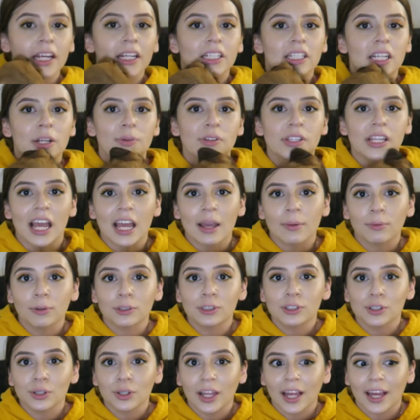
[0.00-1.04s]
she was
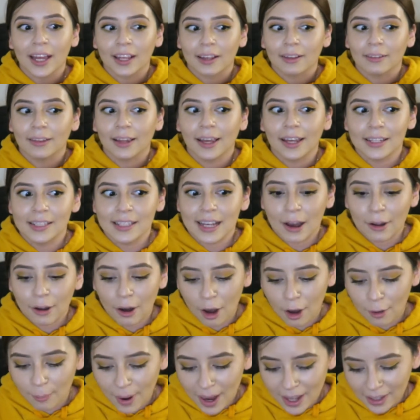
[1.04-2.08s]
able to like lay down
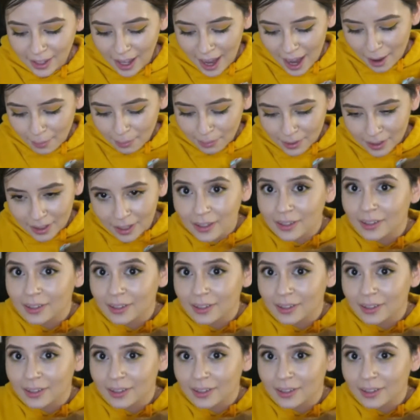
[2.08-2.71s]
on my lap